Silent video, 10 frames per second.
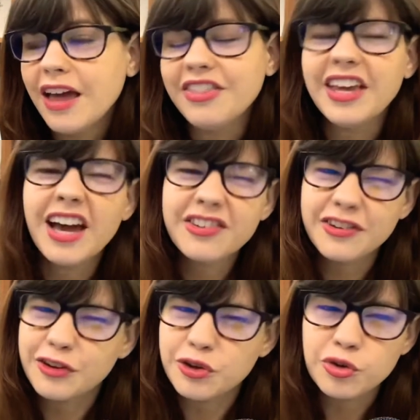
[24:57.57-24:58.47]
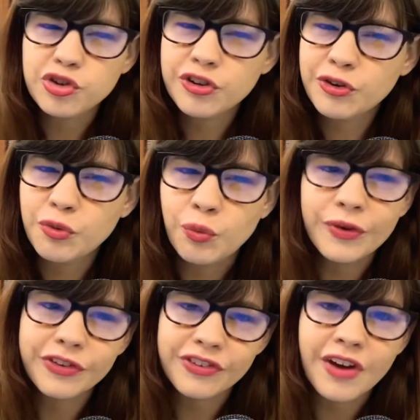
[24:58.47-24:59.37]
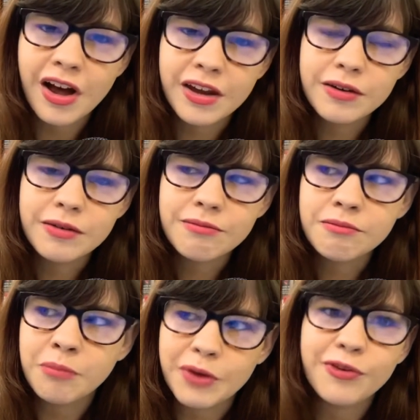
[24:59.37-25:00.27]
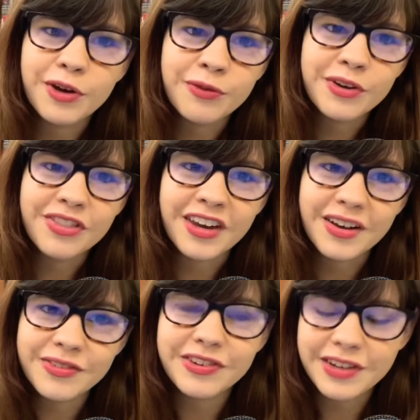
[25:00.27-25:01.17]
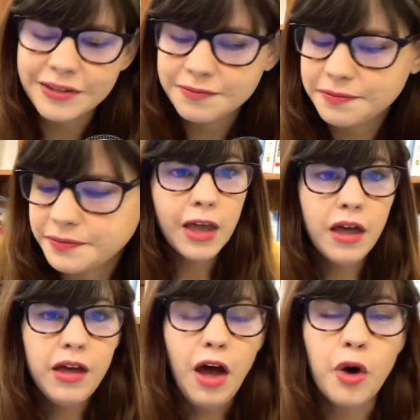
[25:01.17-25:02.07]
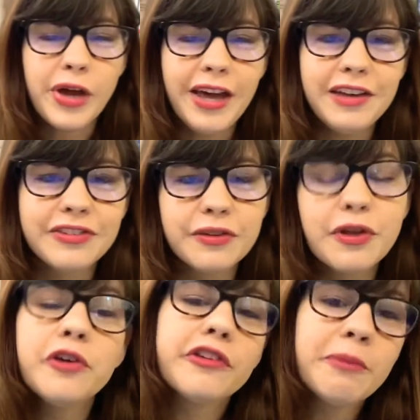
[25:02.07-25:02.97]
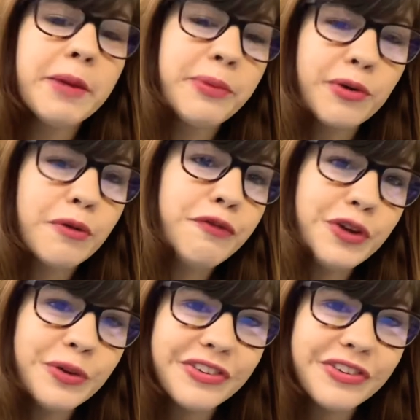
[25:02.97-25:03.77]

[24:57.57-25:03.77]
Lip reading: execution was not my favorite that I've seen. Okay, so those are my book reviews